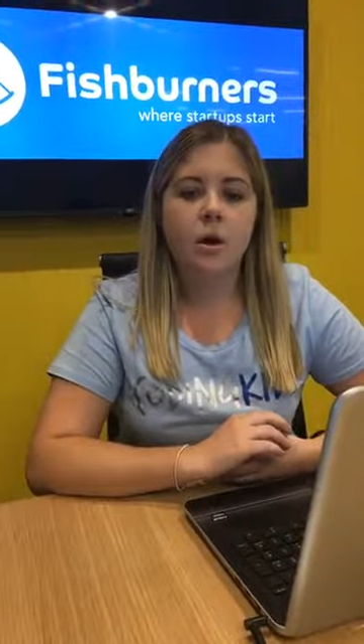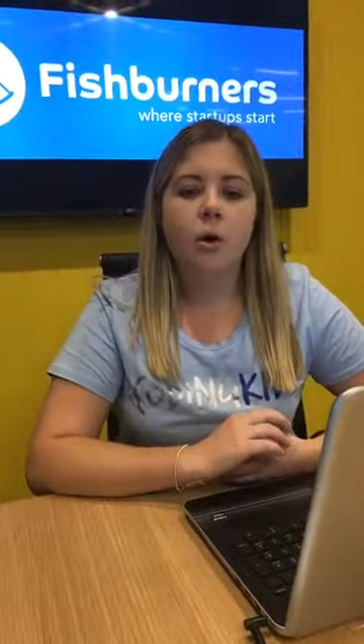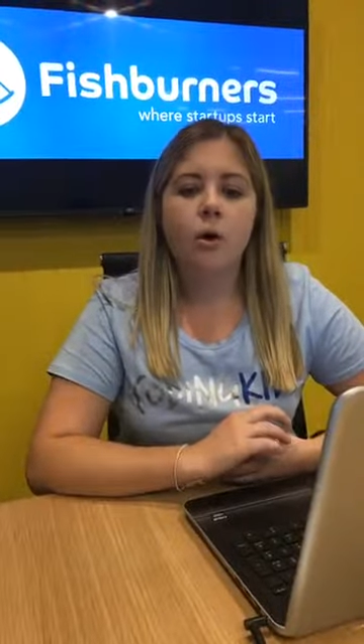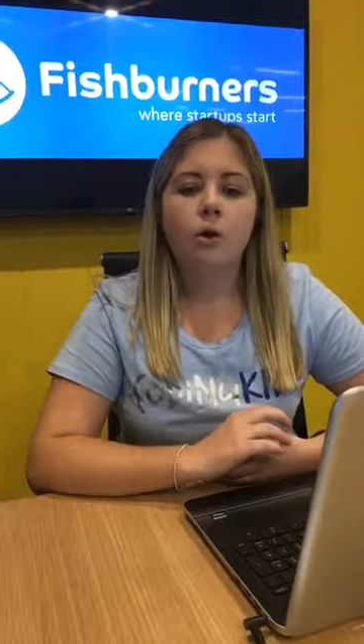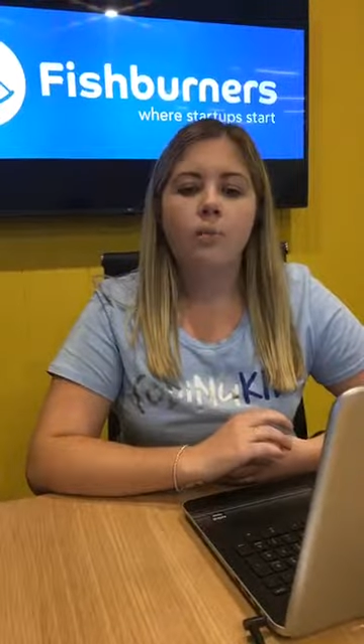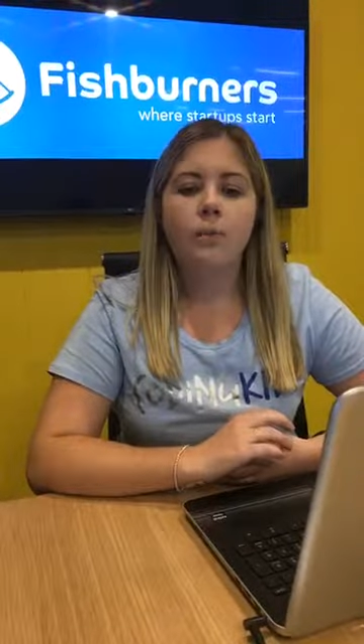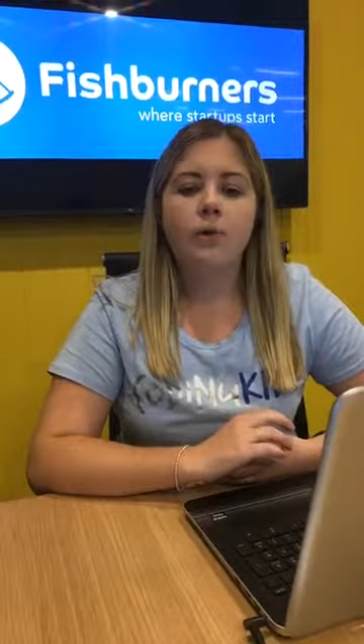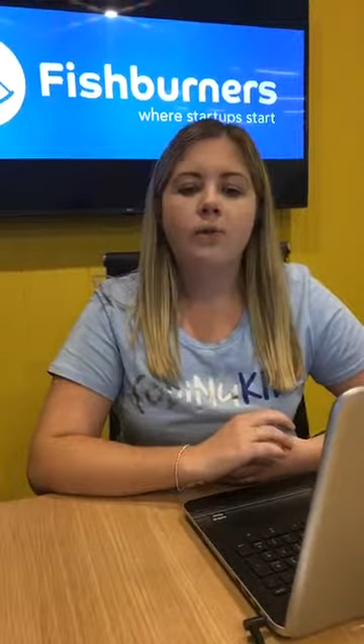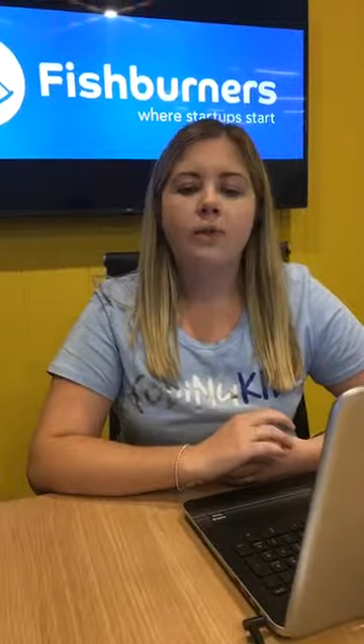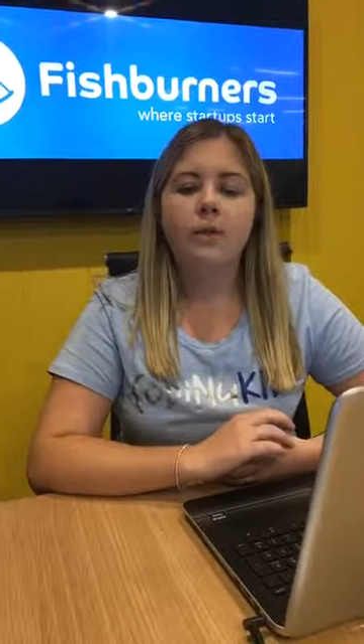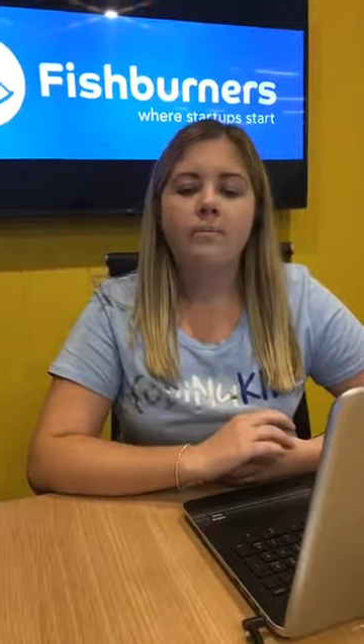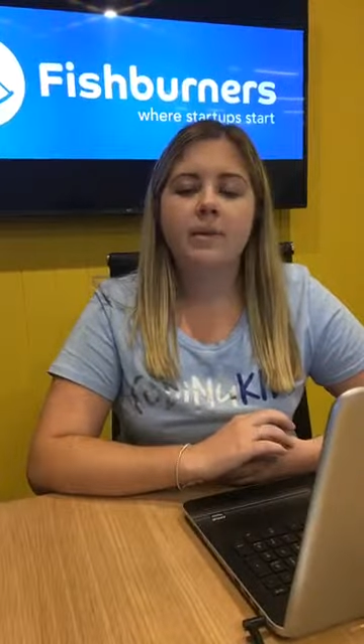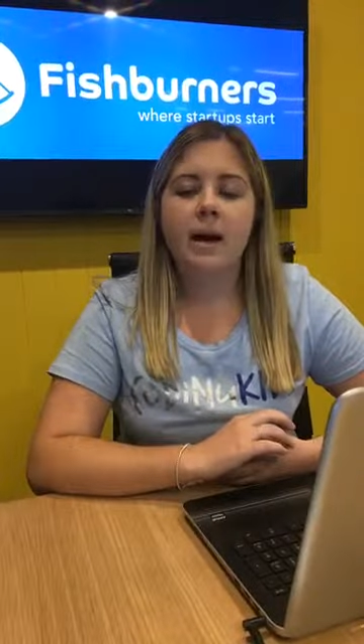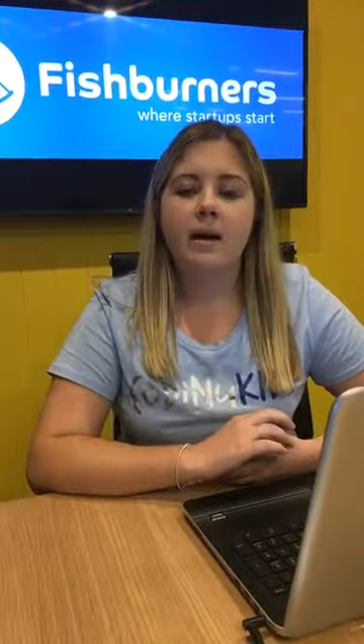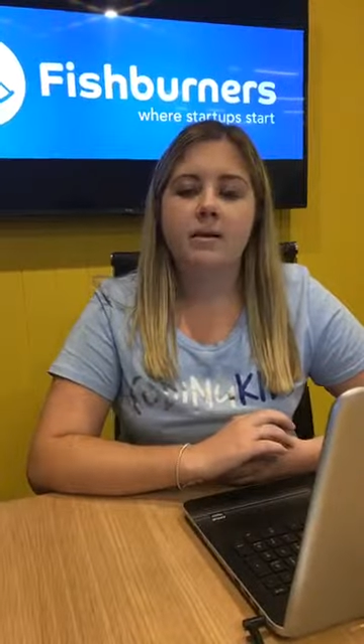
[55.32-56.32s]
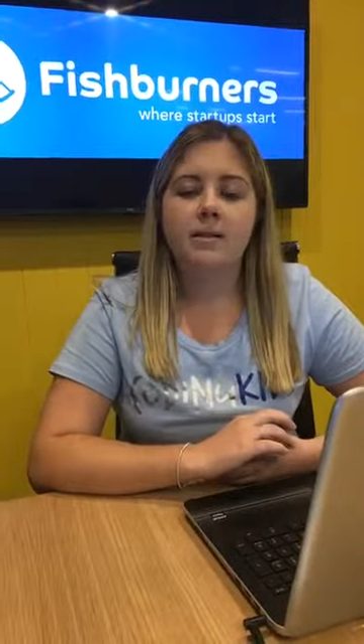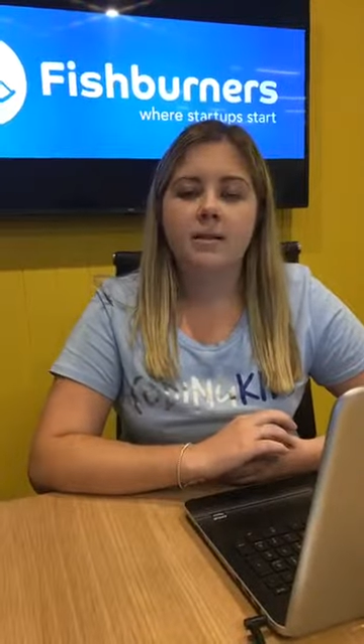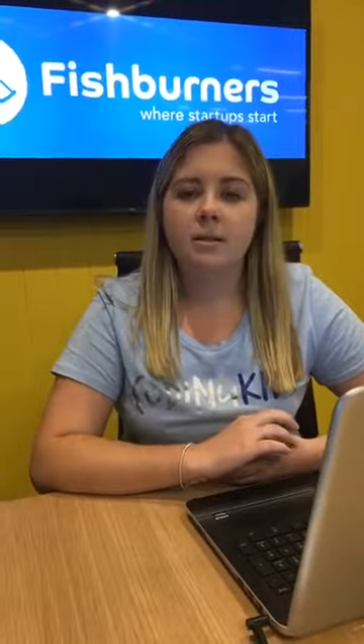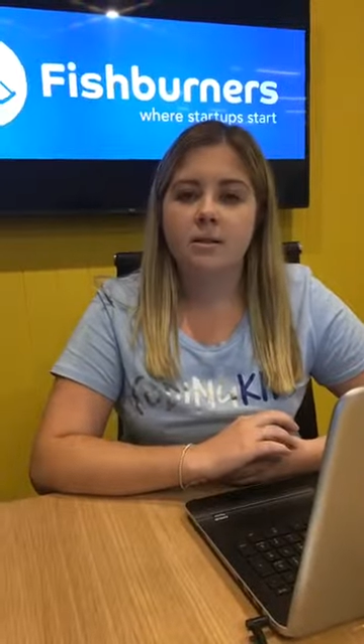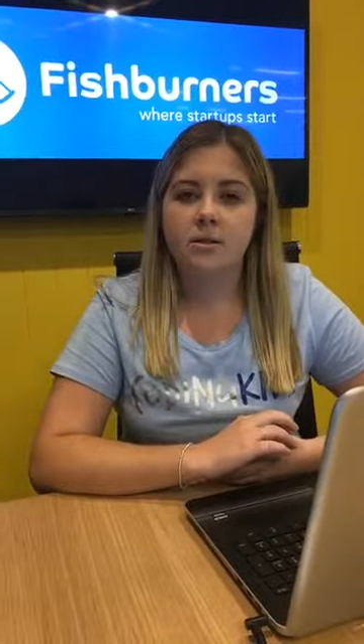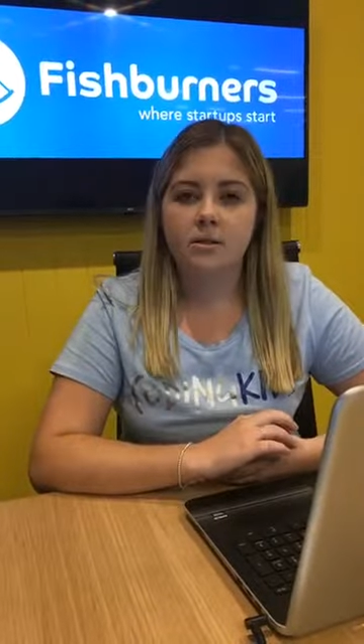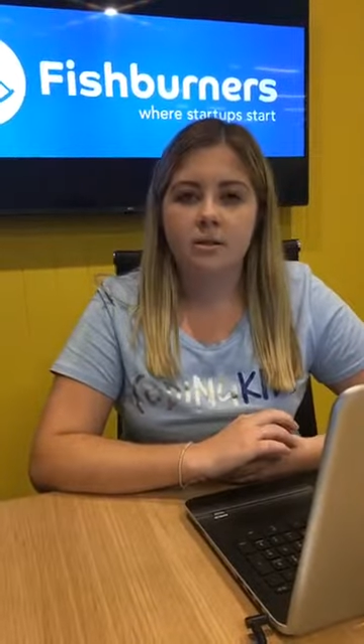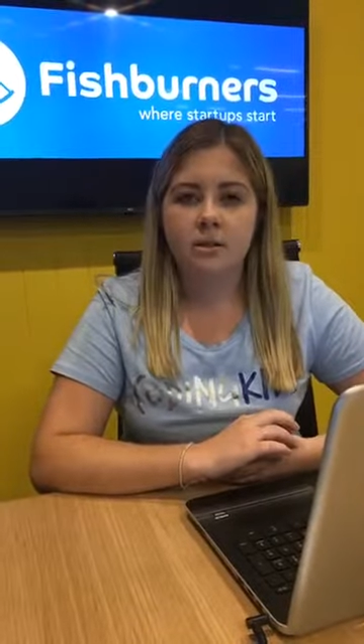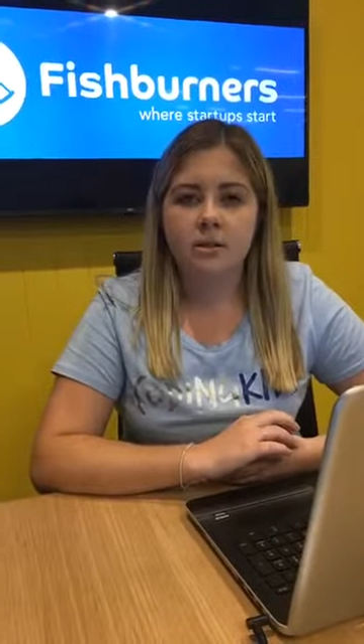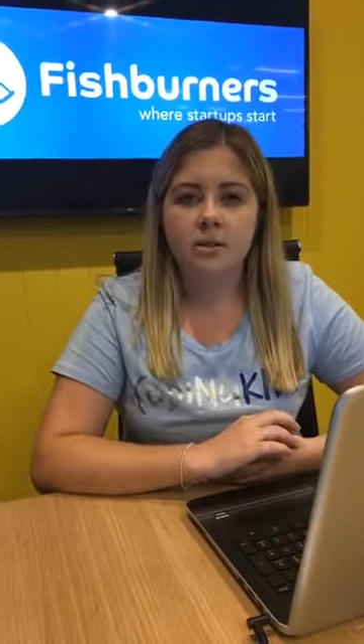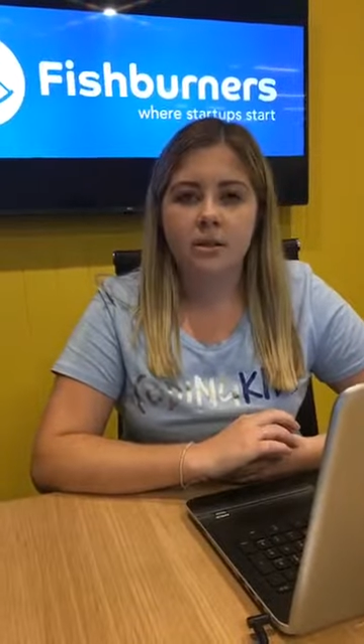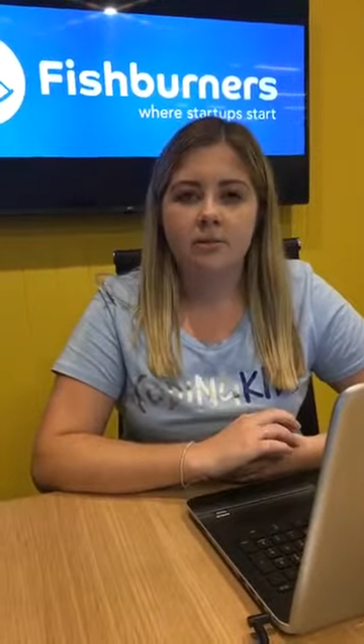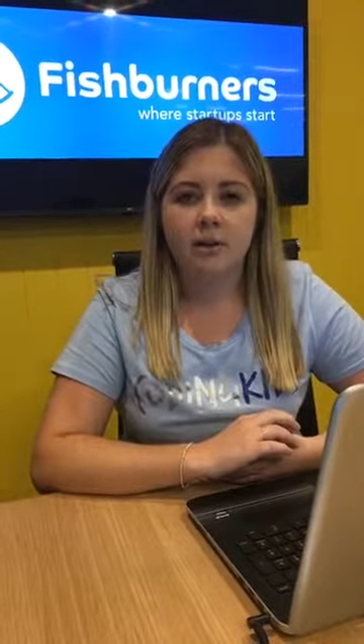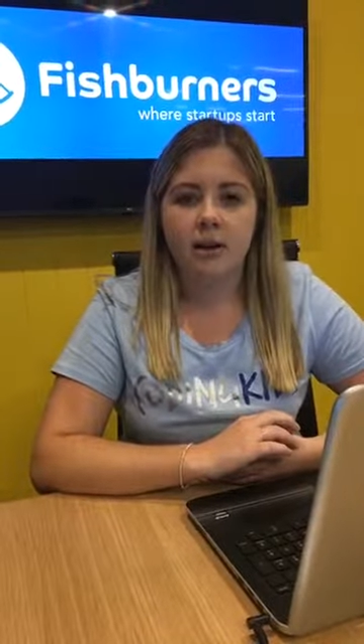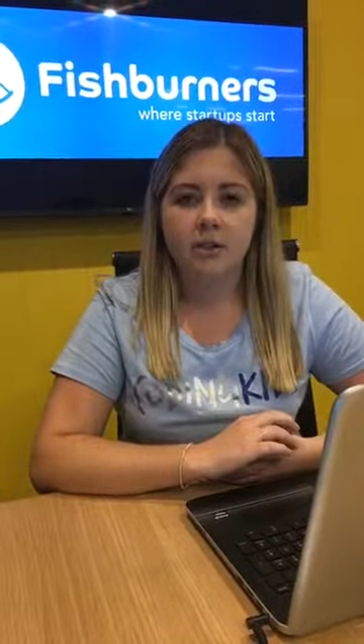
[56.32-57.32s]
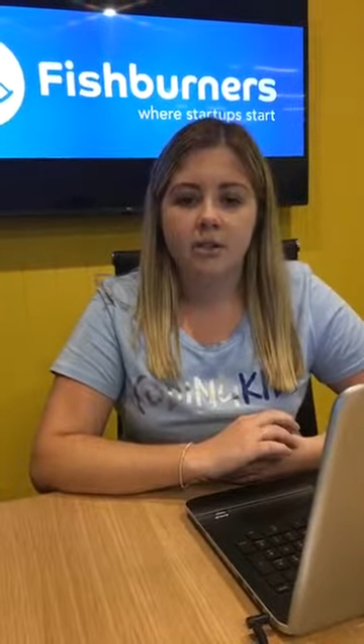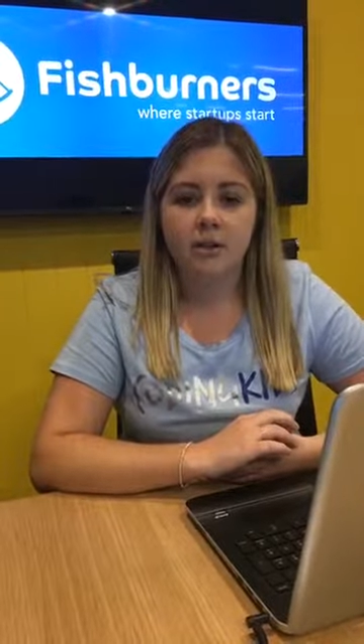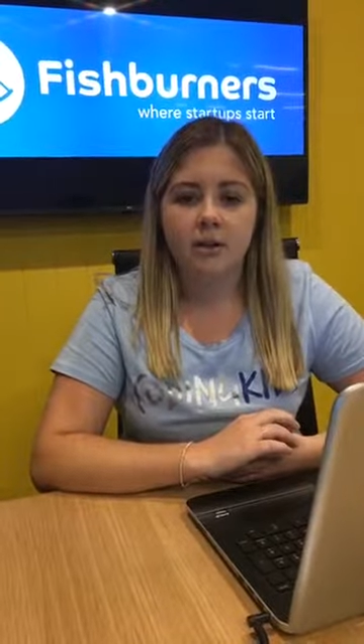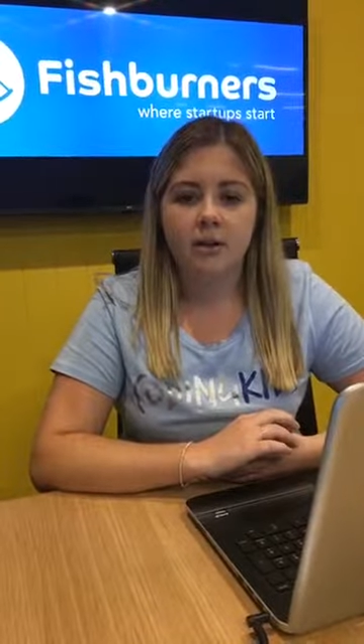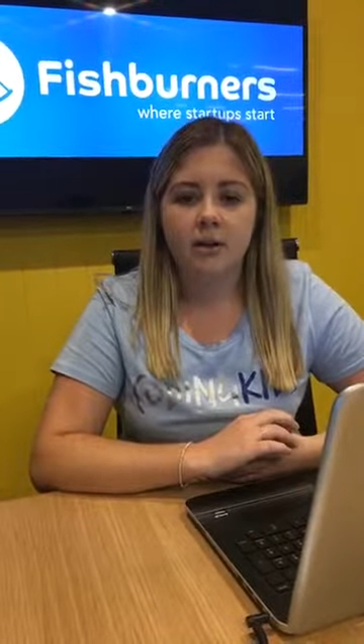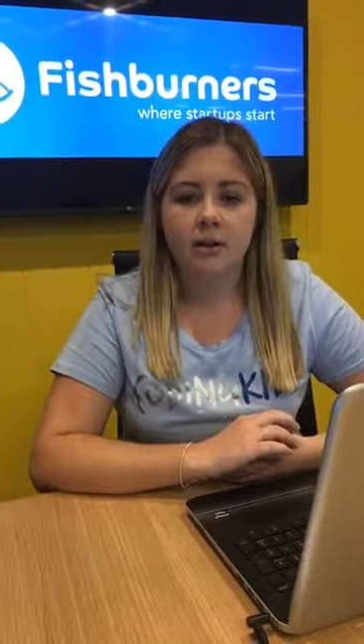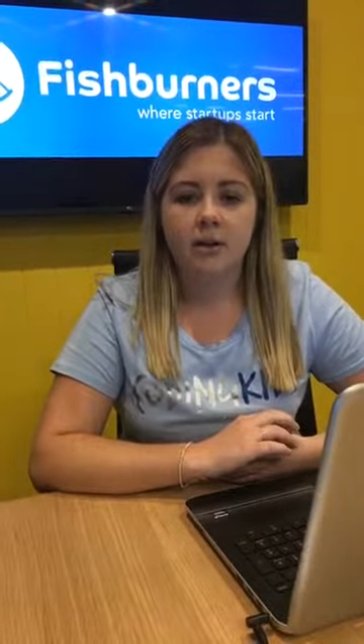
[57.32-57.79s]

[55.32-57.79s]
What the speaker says: or moving the mouse in a certain direction